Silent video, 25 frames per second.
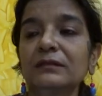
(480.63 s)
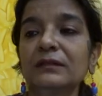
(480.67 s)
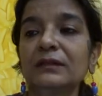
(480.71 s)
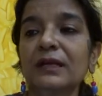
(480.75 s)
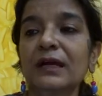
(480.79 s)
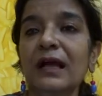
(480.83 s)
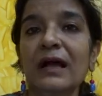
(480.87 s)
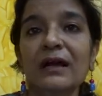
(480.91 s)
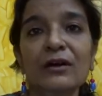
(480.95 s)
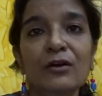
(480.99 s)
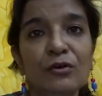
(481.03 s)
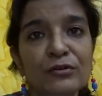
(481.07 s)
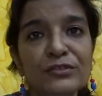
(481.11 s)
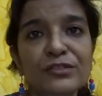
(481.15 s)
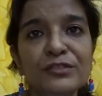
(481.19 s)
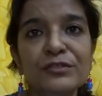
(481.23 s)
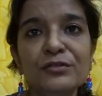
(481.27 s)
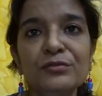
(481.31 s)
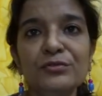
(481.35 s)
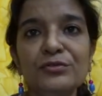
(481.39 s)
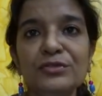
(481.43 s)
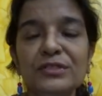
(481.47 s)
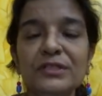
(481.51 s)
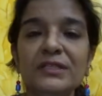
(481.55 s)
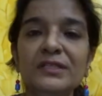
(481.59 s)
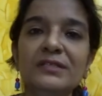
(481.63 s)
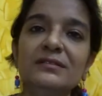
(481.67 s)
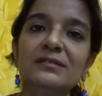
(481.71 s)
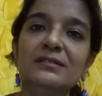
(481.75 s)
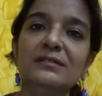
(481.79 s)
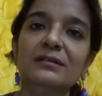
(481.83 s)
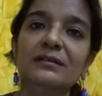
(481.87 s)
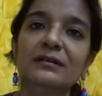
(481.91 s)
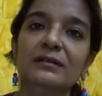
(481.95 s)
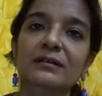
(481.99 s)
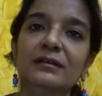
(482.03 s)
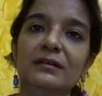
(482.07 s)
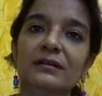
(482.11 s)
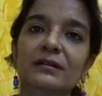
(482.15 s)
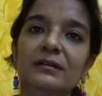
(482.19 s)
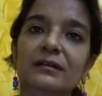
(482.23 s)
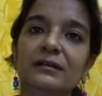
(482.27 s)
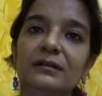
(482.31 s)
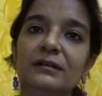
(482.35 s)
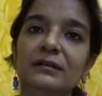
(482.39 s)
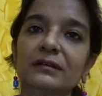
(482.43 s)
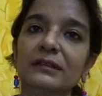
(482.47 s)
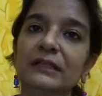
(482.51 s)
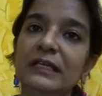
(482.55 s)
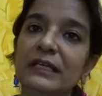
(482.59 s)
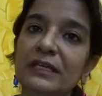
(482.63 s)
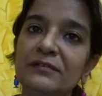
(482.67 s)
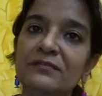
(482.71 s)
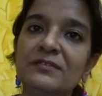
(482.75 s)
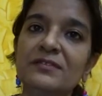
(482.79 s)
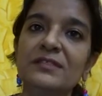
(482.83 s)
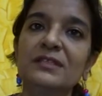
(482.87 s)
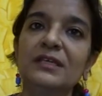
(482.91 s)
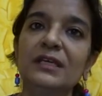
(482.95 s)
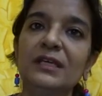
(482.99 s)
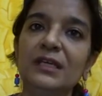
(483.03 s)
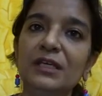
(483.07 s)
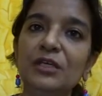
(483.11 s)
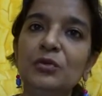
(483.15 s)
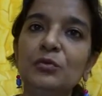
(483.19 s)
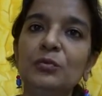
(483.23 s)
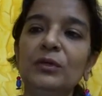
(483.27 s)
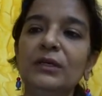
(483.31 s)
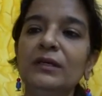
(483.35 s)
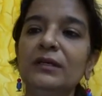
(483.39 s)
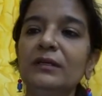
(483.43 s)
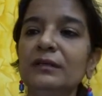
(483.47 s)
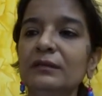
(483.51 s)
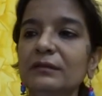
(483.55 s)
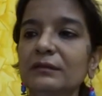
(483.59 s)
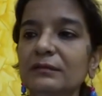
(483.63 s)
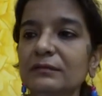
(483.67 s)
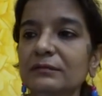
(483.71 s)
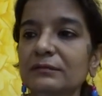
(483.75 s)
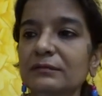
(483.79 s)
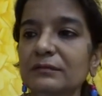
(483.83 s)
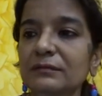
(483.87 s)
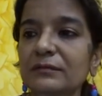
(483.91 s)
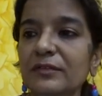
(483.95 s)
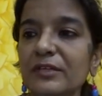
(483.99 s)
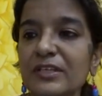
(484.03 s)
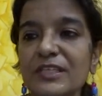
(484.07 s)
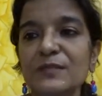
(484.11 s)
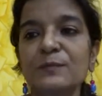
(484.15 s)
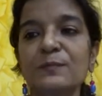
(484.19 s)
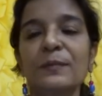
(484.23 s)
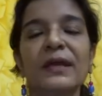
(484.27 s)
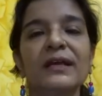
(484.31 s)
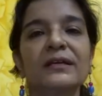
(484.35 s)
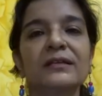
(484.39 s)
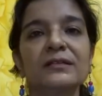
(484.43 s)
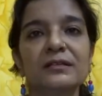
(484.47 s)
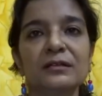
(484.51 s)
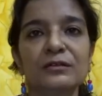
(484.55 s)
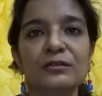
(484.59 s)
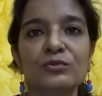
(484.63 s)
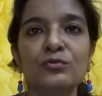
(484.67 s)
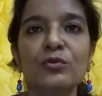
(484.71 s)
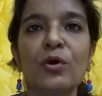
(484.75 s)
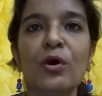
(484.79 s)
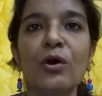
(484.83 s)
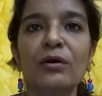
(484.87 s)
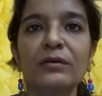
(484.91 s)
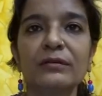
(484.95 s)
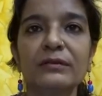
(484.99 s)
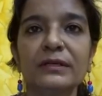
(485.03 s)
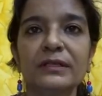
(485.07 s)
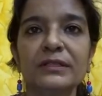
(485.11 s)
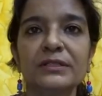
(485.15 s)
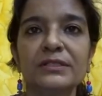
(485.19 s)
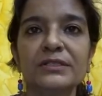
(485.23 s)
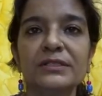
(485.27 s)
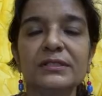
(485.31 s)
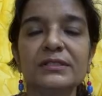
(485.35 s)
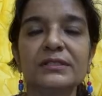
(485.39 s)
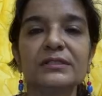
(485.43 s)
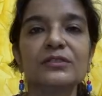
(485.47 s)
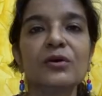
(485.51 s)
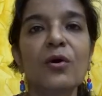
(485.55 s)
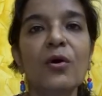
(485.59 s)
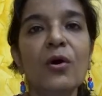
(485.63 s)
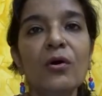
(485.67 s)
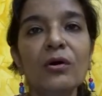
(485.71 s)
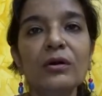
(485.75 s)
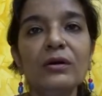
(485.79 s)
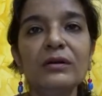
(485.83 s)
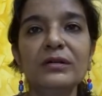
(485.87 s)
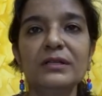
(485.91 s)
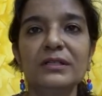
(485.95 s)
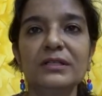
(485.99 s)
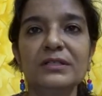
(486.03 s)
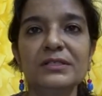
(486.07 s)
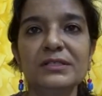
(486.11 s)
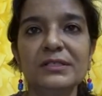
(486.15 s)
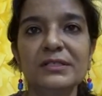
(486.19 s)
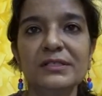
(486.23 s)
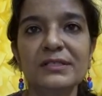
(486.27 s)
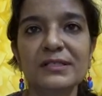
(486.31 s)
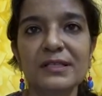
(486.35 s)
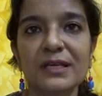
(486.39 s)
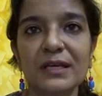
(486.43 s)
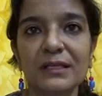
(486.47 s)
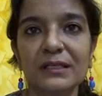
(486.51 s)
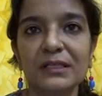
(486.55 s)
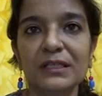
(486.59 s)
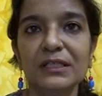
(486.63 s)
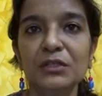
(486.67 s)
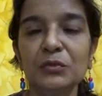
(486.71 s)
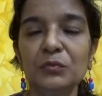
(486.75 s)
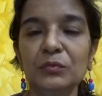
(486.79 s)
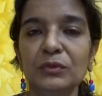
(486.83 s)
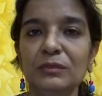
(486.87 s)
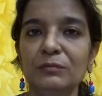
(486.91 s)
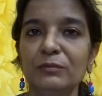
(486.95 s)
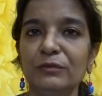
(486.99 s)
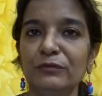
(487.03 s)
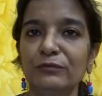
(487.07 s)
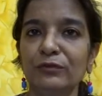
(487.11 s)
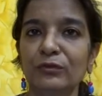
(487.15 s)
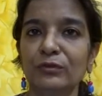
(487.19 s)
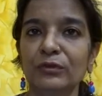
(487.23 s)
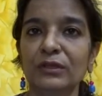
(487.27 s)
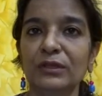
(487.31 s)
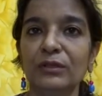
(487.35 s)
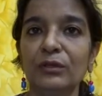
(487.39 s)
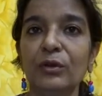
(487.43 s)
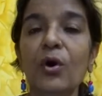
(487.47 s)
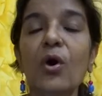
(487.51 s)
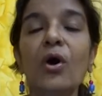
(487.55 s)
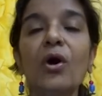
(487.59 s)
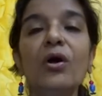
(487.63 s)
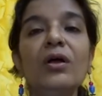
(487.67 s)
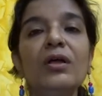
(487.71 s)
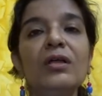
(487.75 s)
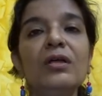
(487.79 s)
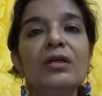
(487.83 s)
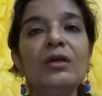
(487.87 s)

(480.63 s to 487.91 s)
Our Constitution gives equal respect to all religions. All religions are equal before the law.